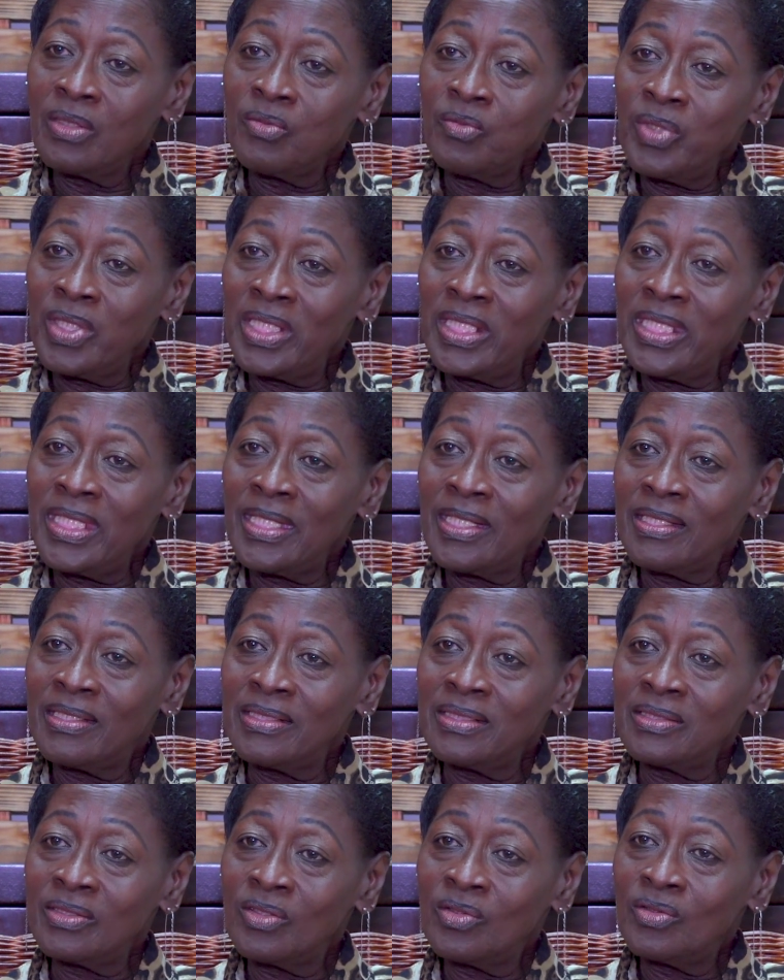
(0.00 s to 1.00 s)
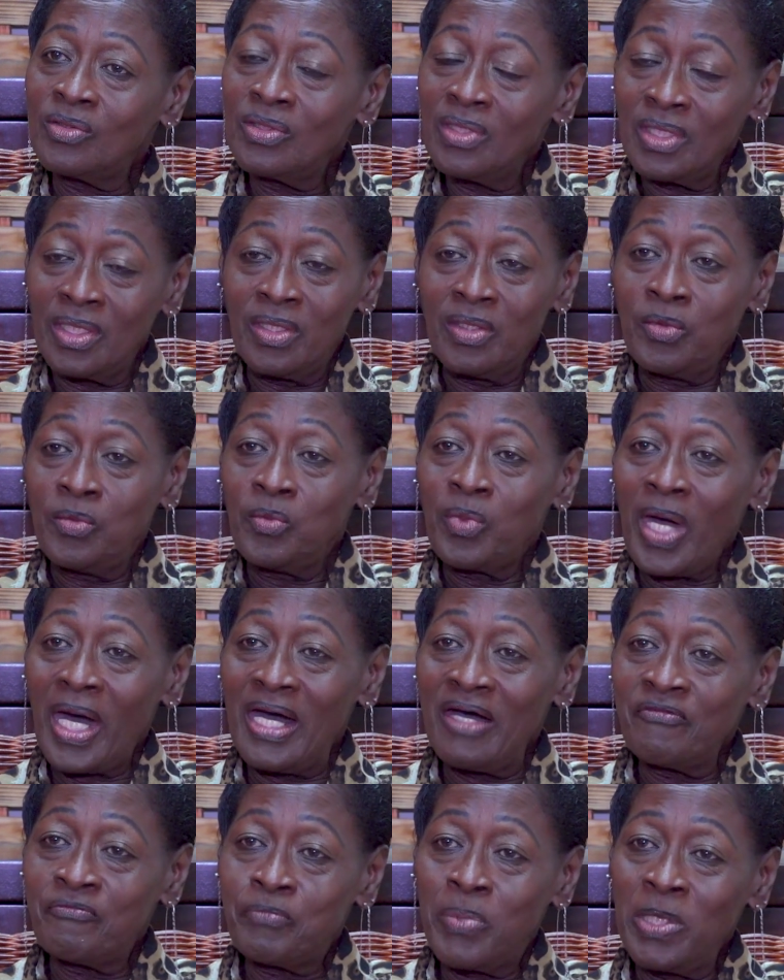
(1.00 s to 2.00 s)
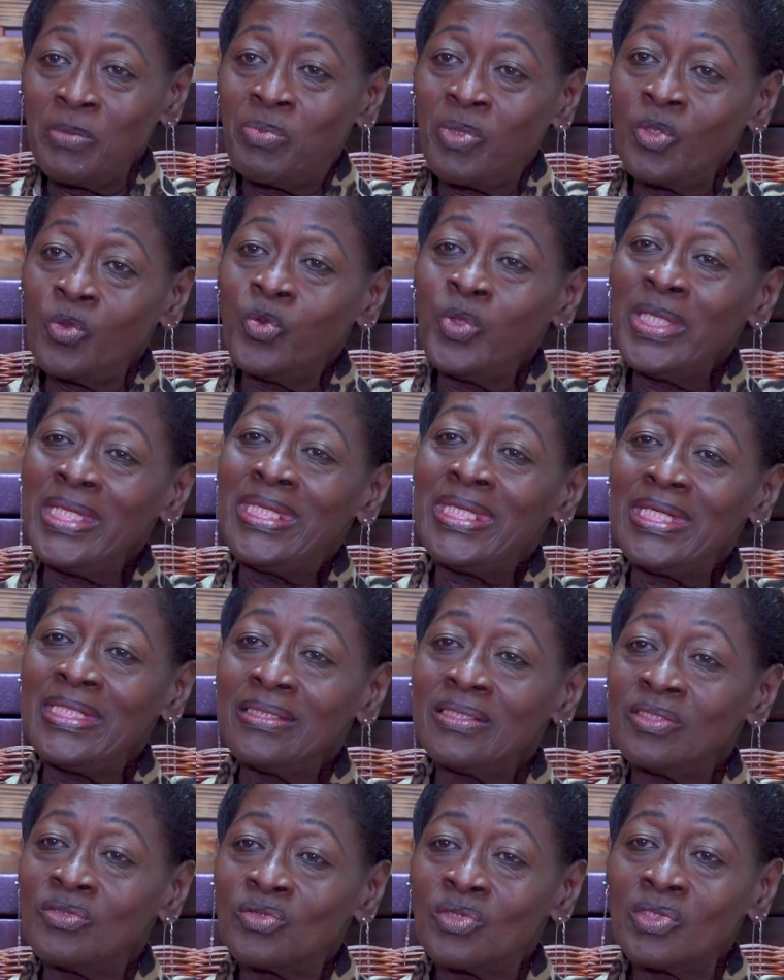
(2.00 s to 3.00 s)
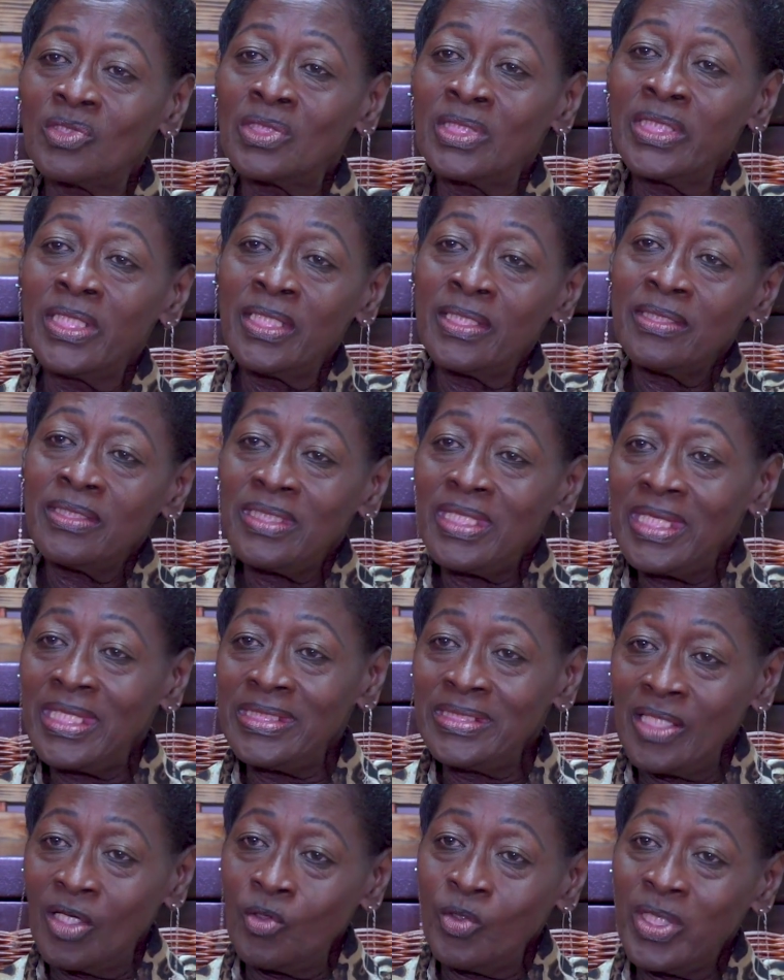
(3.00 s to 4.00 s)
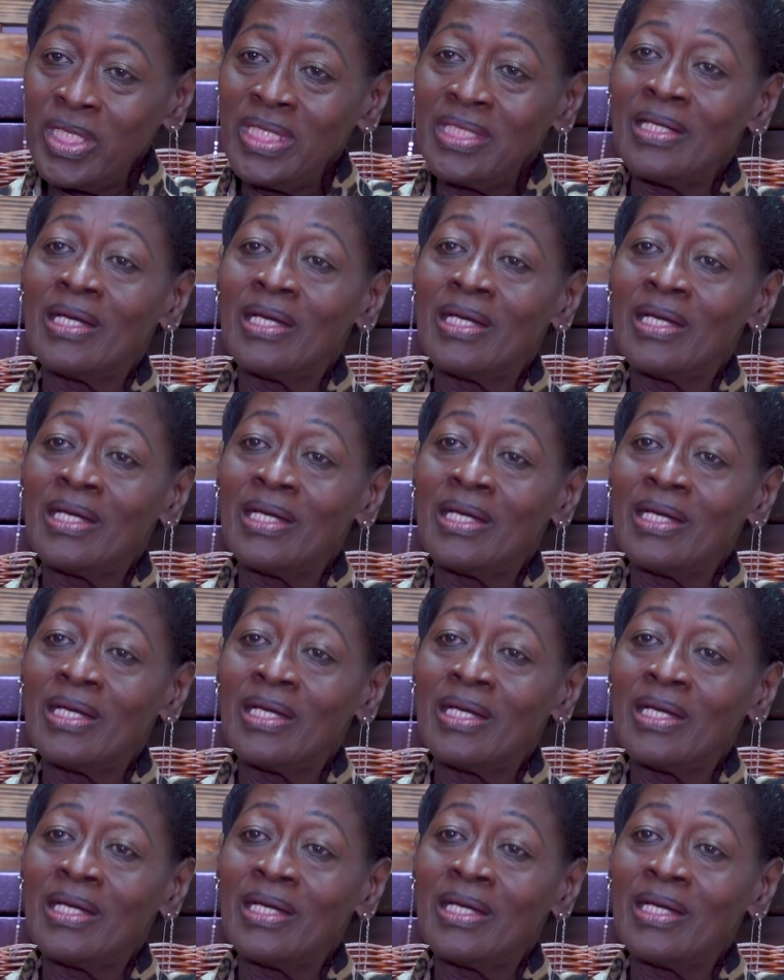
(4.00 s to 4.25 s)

where they can have people weeding the road. Their donkey